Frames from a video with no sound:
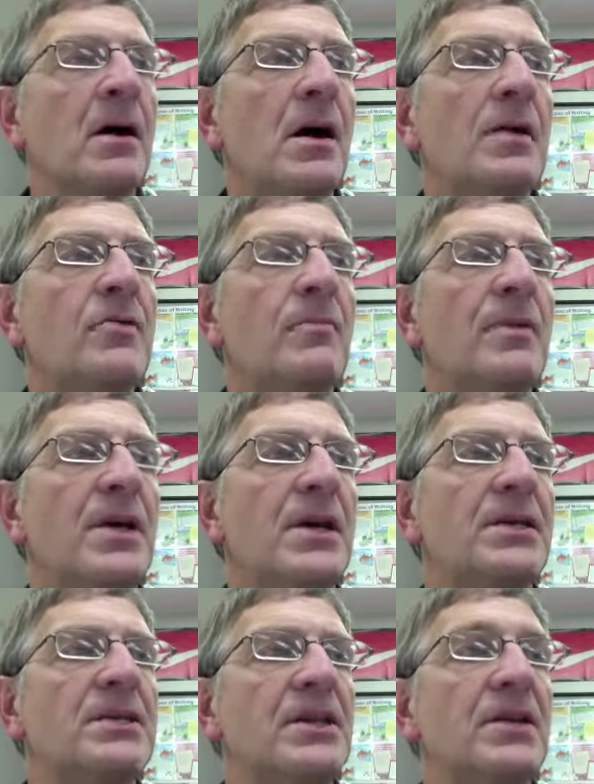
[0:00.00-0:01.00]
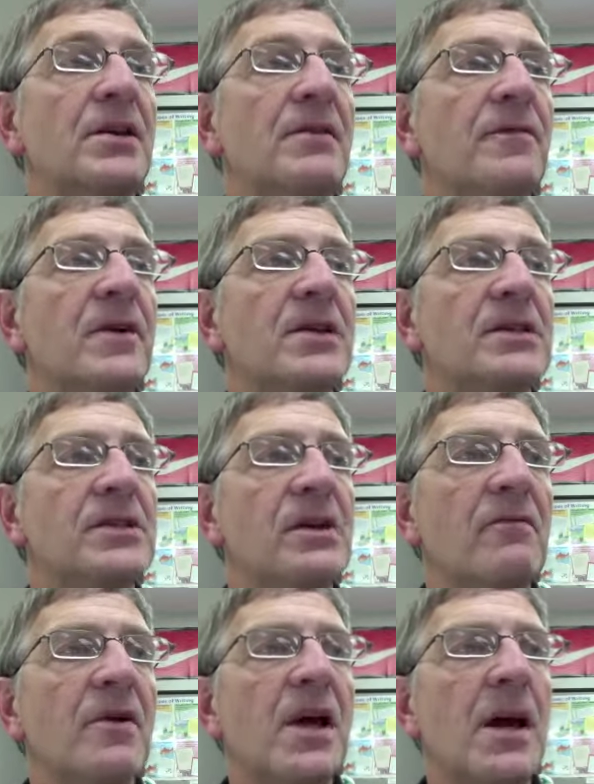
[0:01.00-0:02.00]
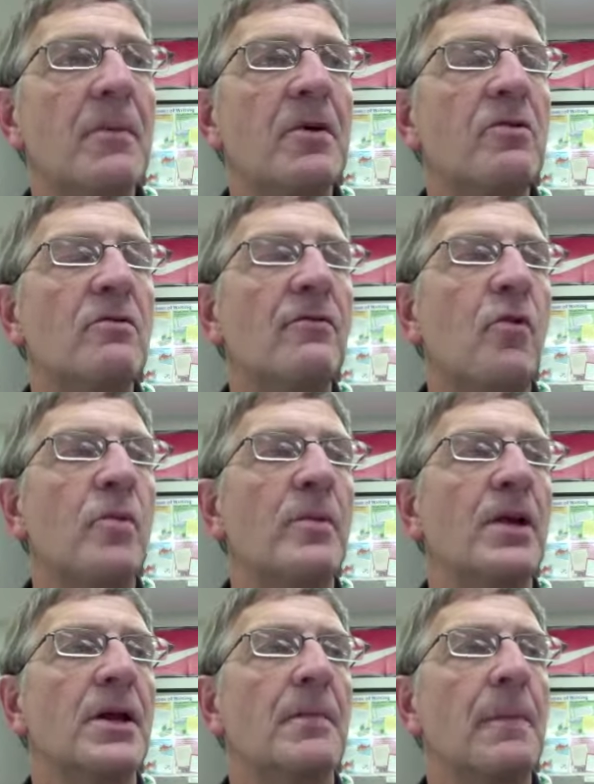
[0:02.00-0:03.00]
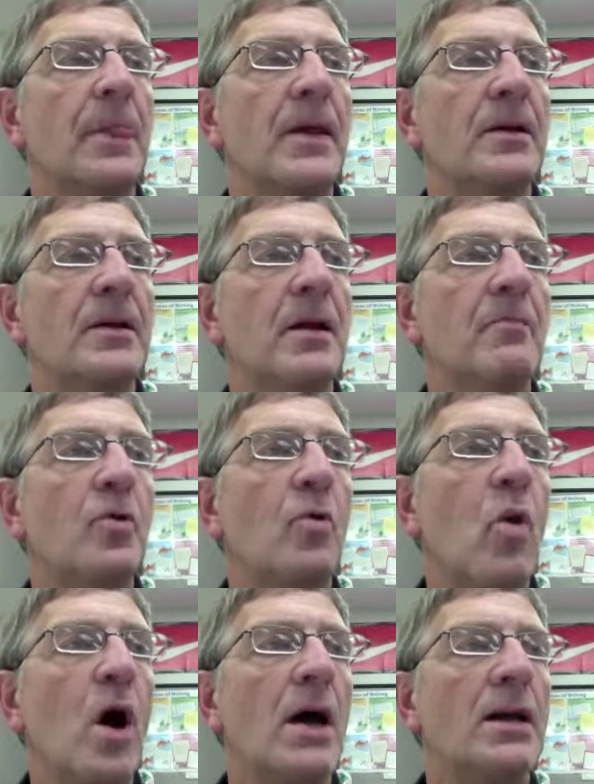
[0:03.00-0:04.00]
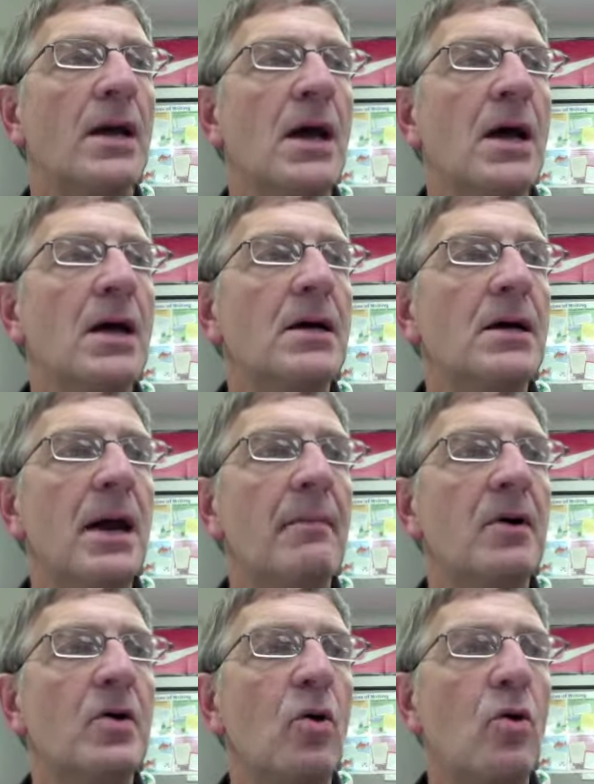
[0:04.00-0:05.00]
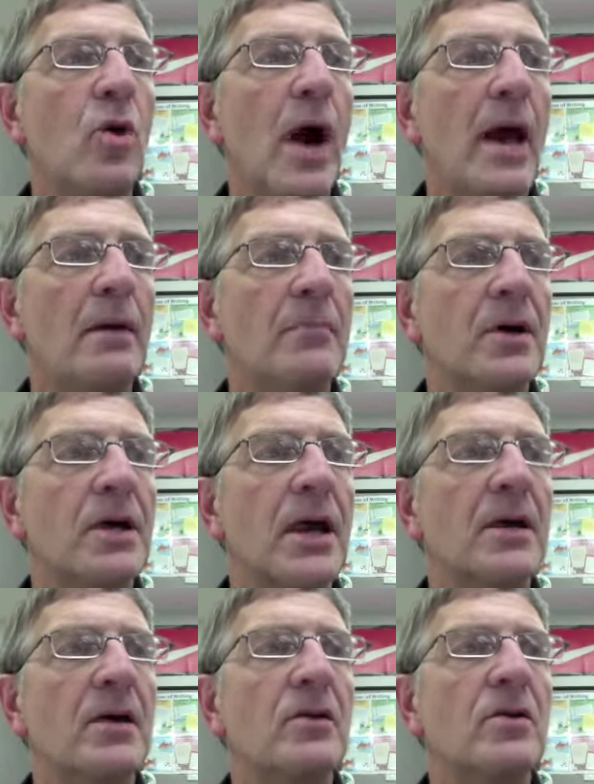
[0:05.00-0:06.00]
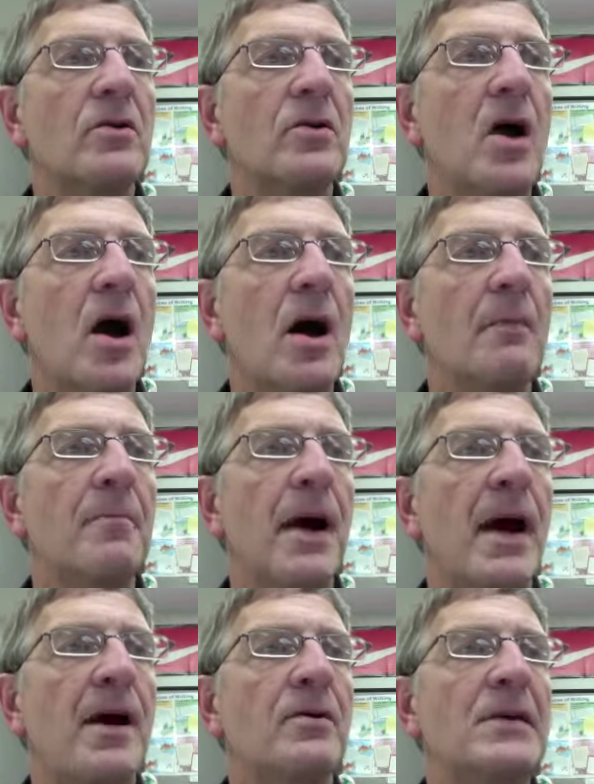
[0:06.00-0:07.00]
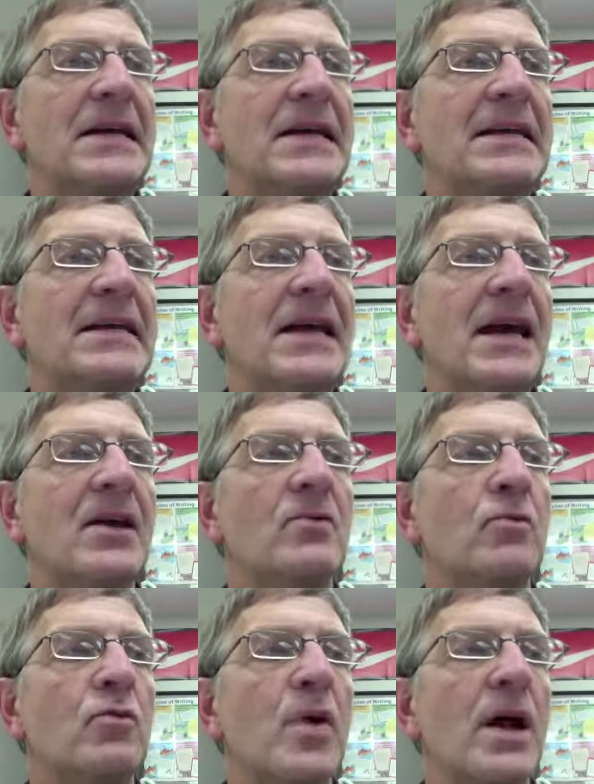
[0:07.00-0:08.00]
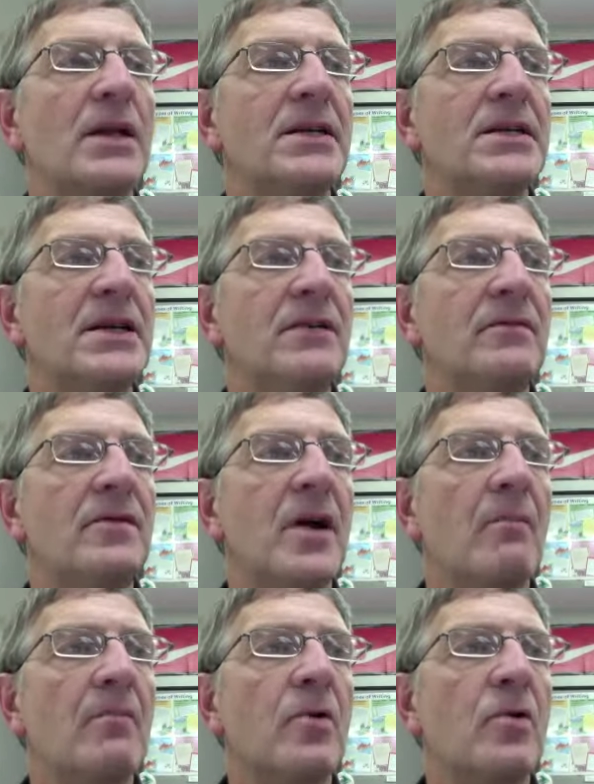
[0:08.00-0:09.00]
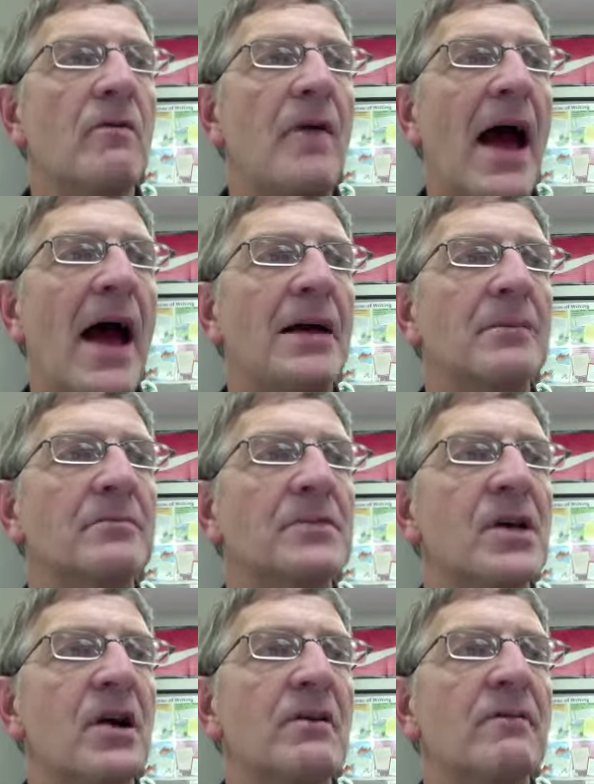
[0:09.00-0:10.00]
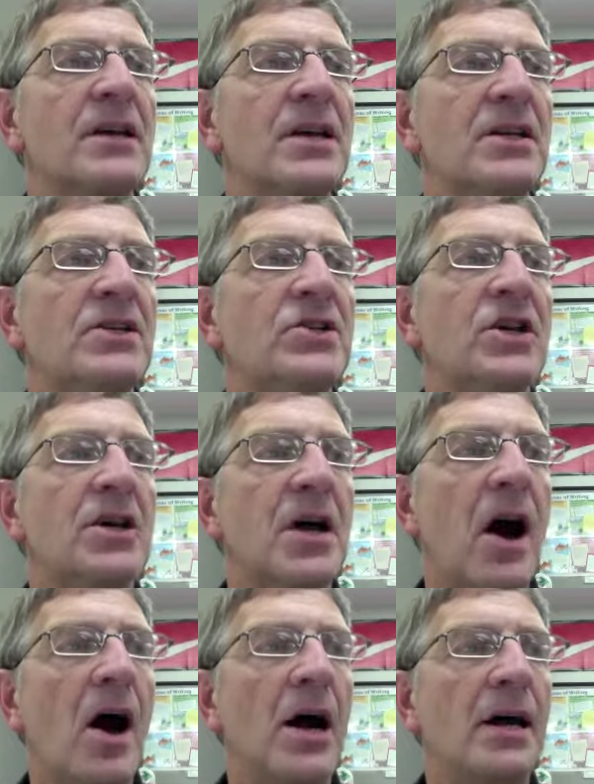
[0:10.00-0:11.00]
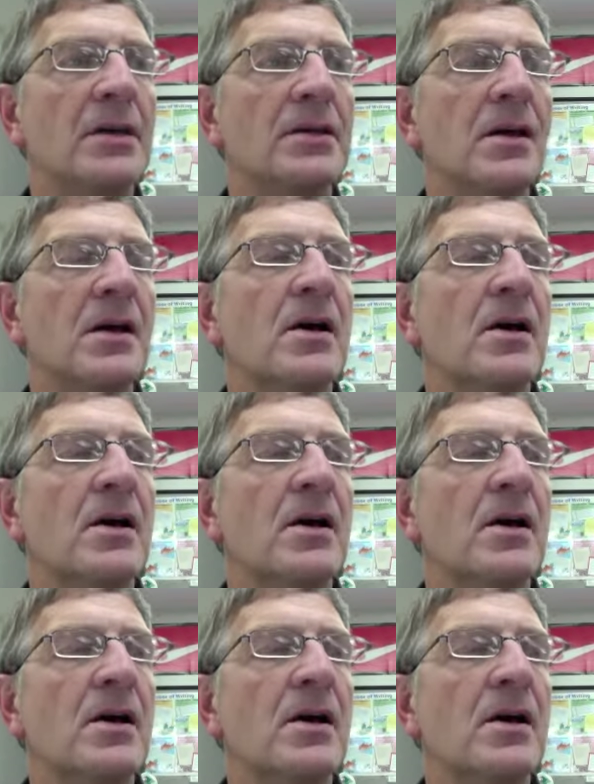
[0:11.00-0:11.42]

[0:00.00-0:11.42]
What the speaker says: Under B, significance of a chemical formula. Number 1, chemical and molecular compound indicate relative number of atoms of each kind.